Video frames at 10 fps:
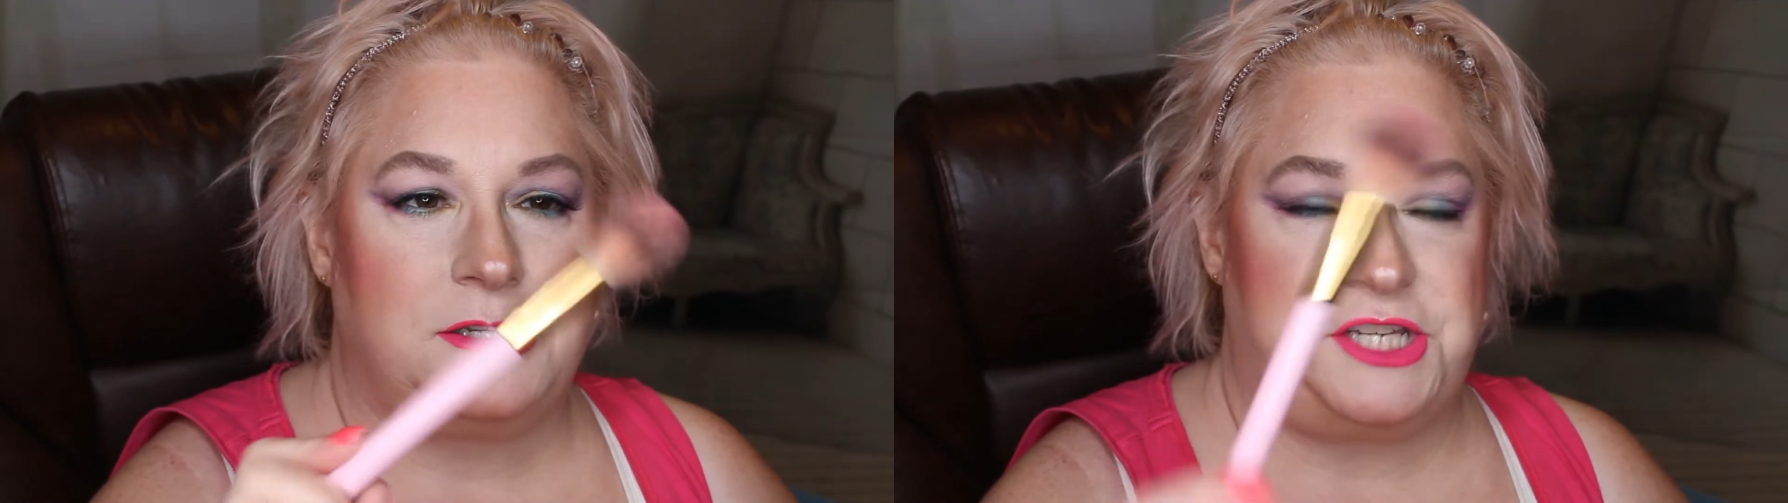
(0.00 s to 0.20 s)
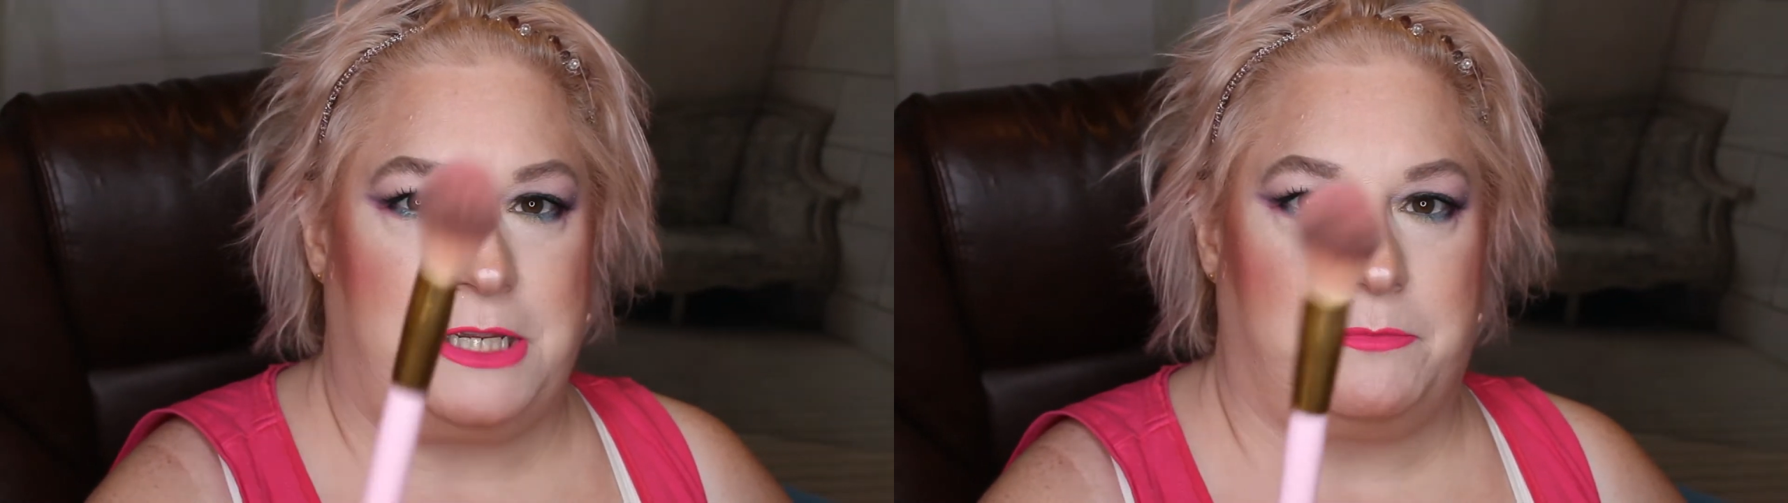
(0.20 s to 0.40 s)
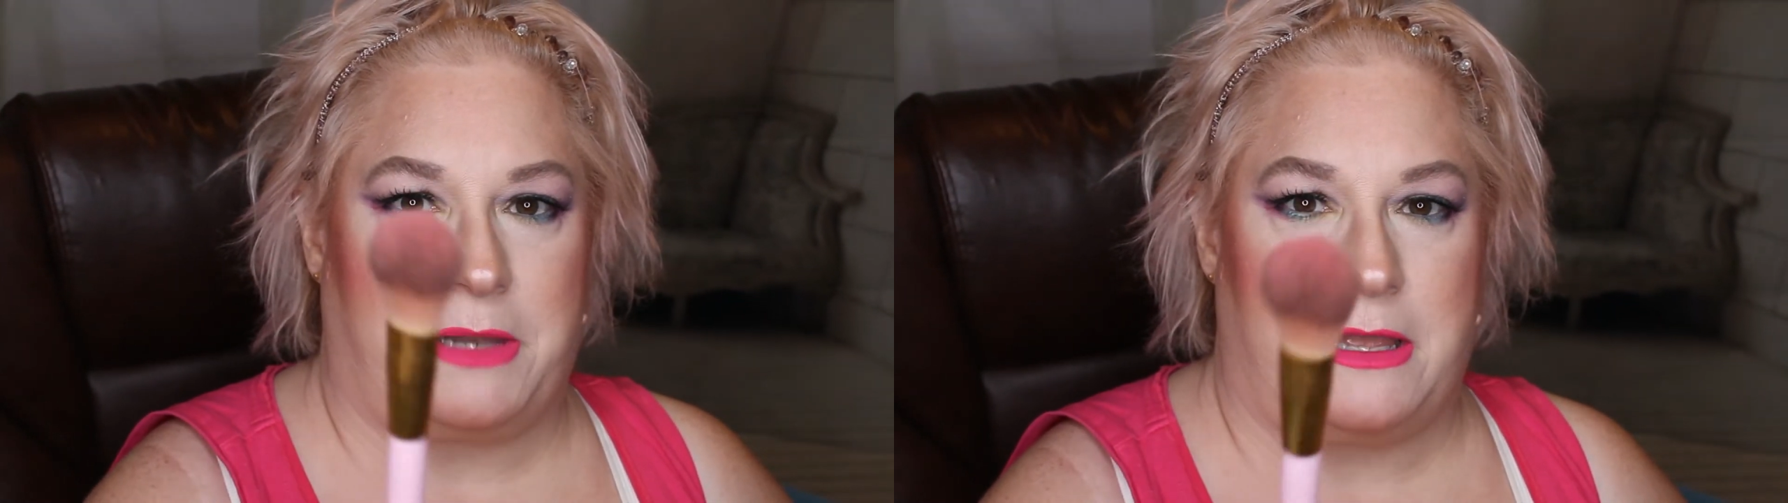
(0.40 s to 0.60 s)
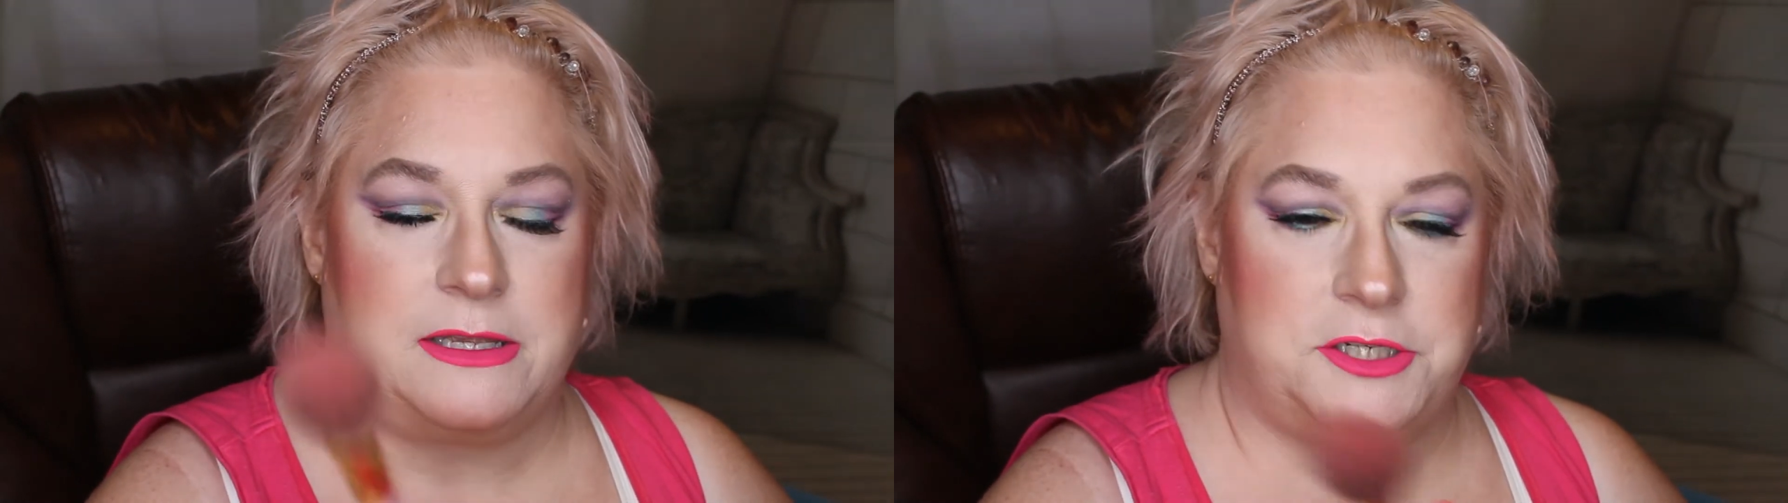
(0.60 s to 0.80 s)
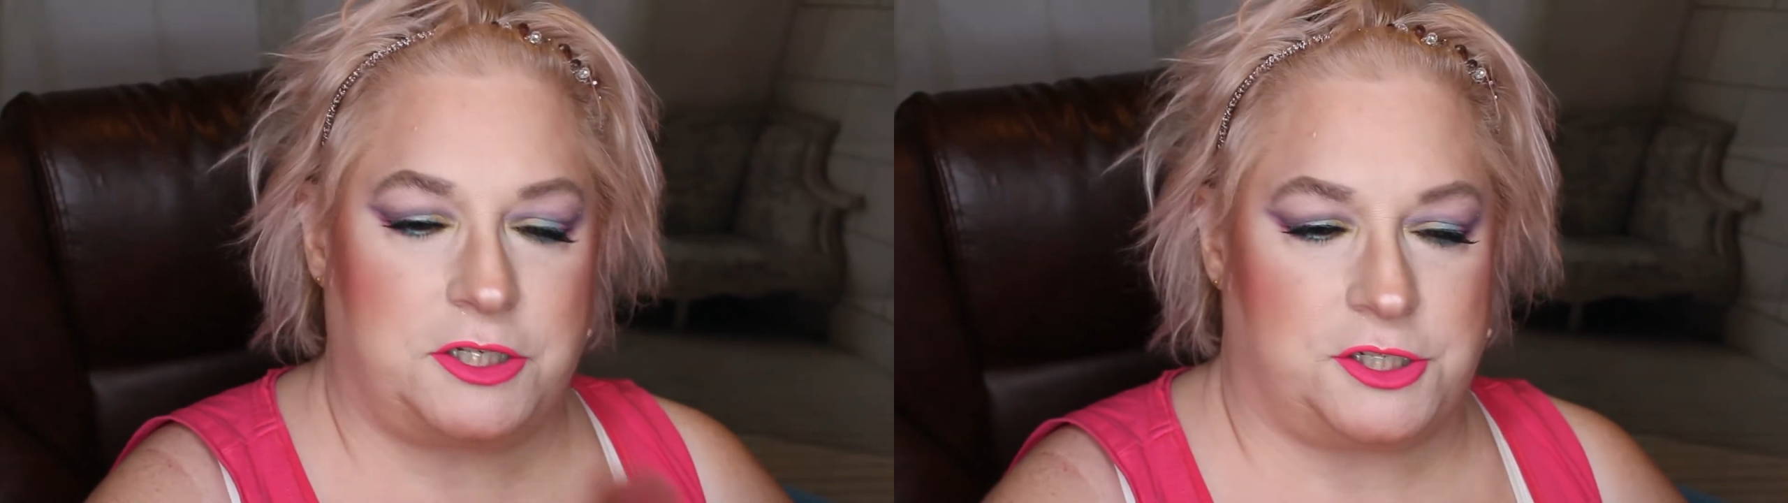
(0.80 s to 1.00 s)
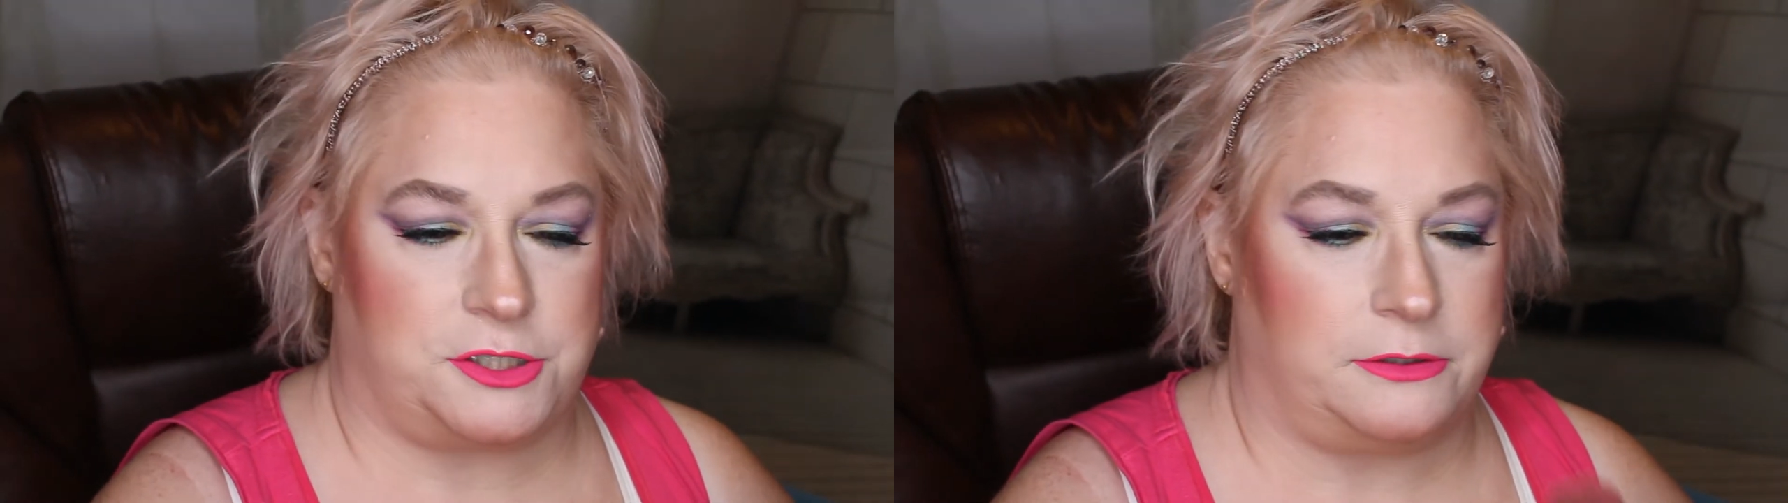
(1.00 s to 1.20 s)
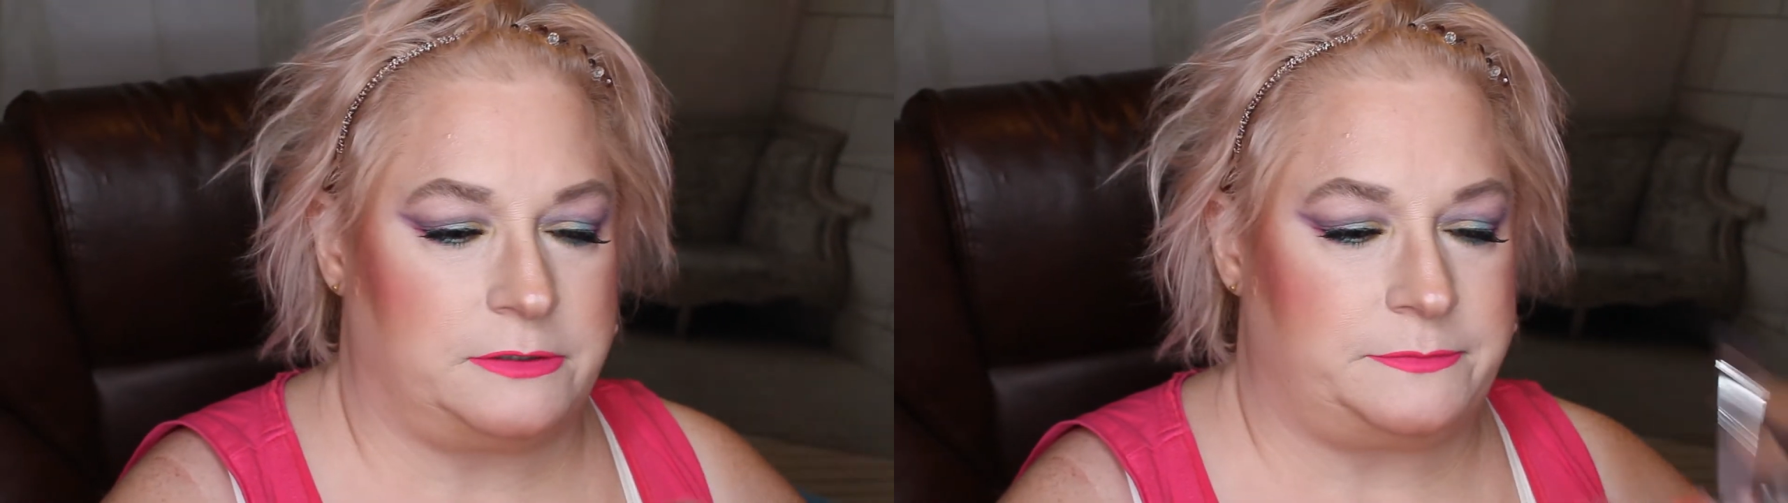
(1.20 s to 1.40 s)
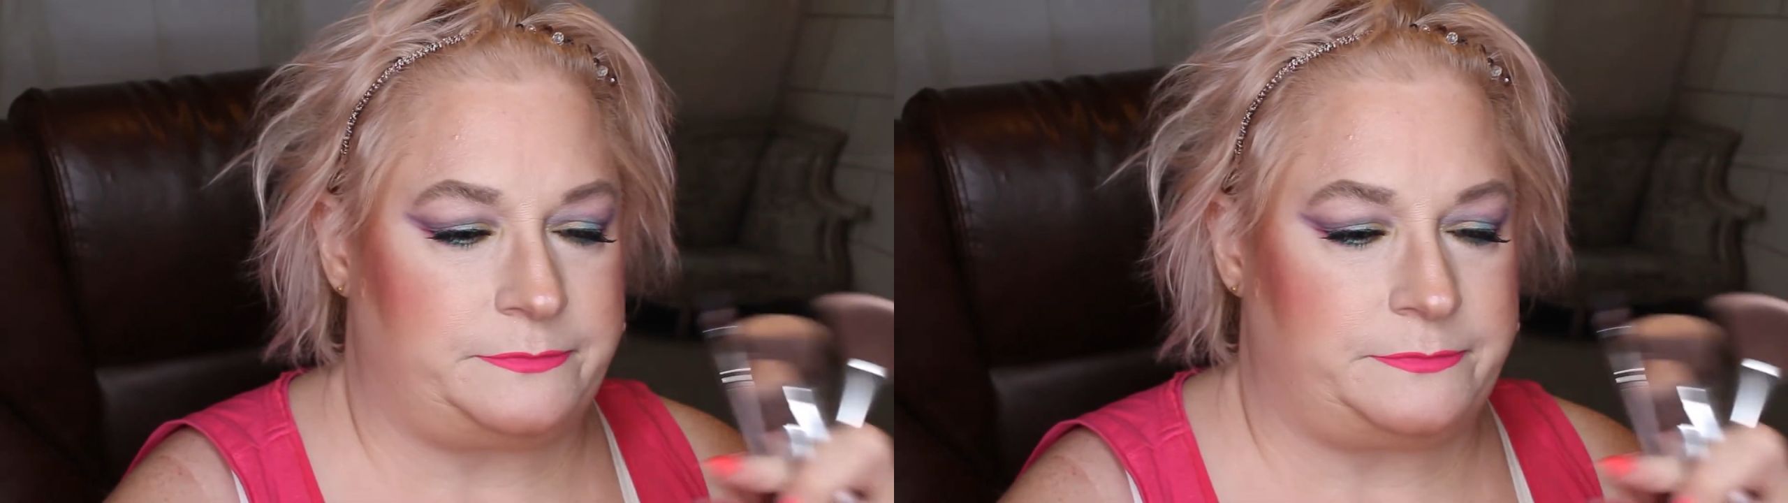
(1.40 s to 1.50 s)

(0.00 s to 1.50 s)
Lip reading: cheek blush.